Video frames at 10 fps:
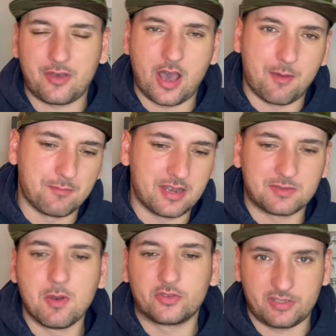um, but it's
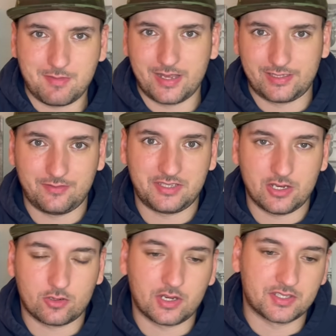mostly minus 17
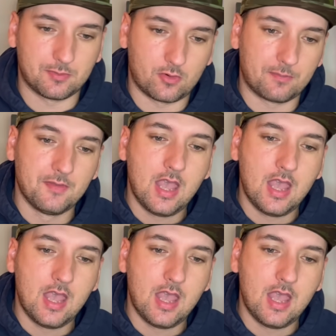across the board.